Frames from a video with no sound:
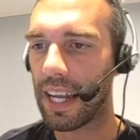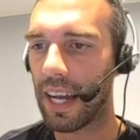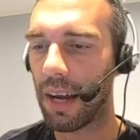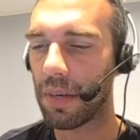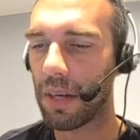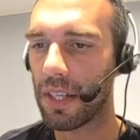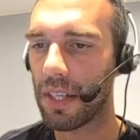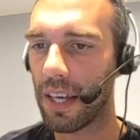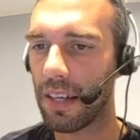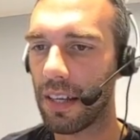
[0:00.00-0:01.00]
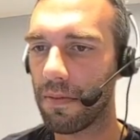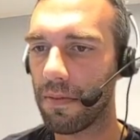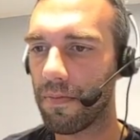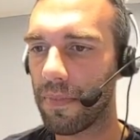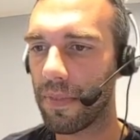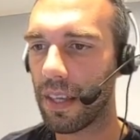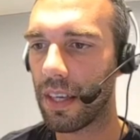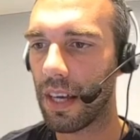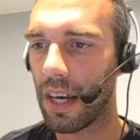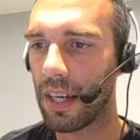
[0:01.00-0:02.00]
And I'm going to be taking,
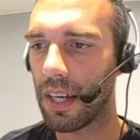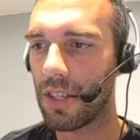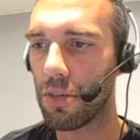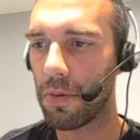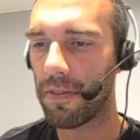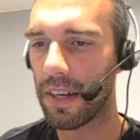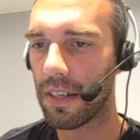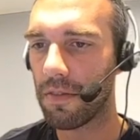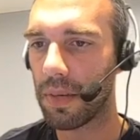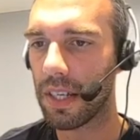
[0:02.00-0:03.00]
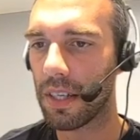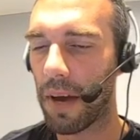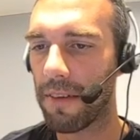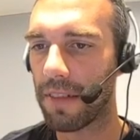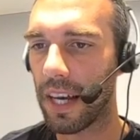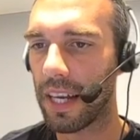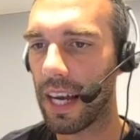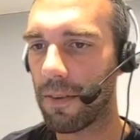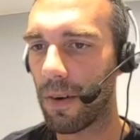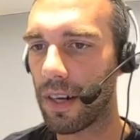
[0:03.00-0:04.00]
not super effective because I'm half
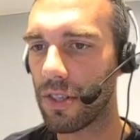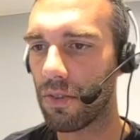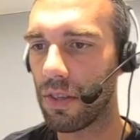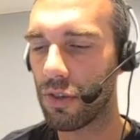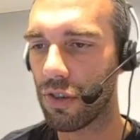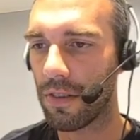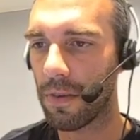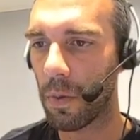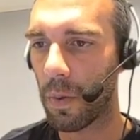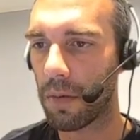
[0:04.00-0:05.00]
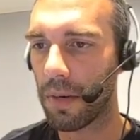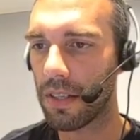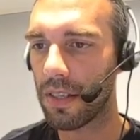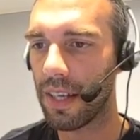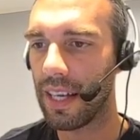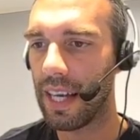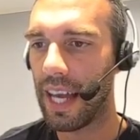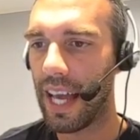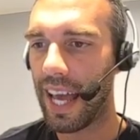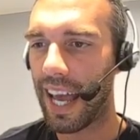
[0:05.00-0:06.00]
flying, half water, so neutral from the Weather Balls.
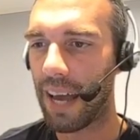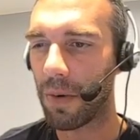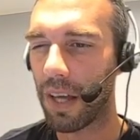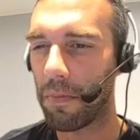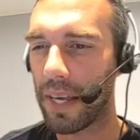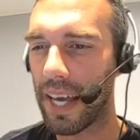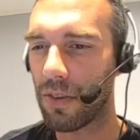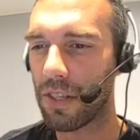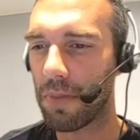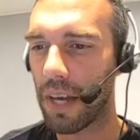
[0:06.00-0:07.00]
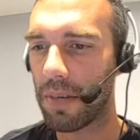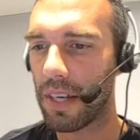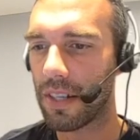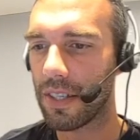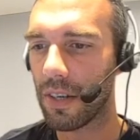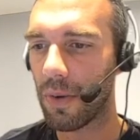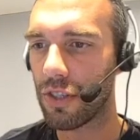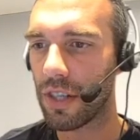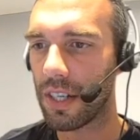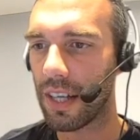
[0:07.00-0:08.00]
And will I be outspammed here is the
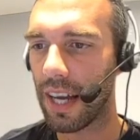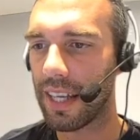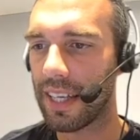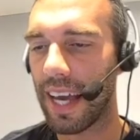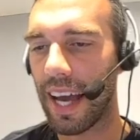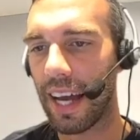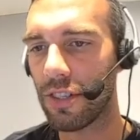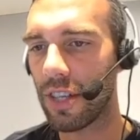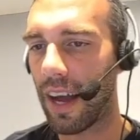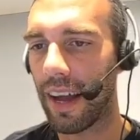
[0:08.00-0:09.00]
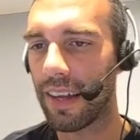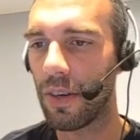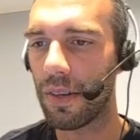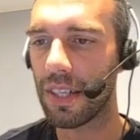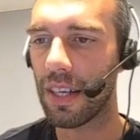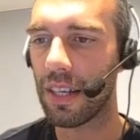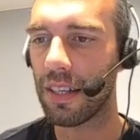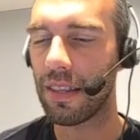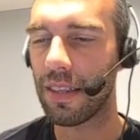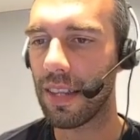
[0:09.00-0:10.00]
question. Yeah, I knew I was
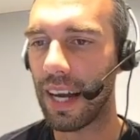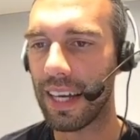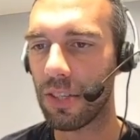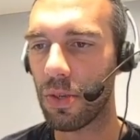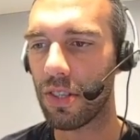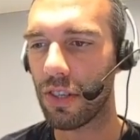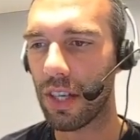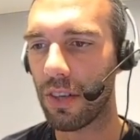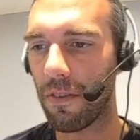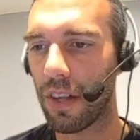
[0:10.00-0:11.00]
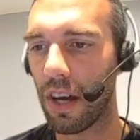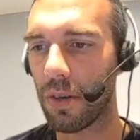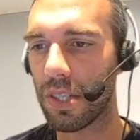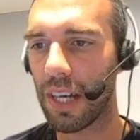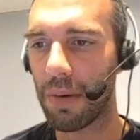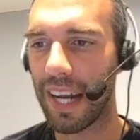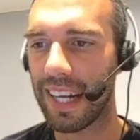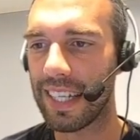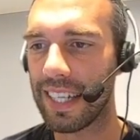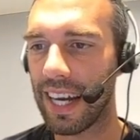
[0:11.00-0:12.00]
going to not get to it, so I tried to go for the Aqua Tail,
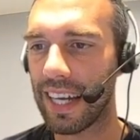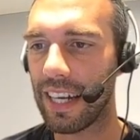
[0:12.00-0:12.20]
but I did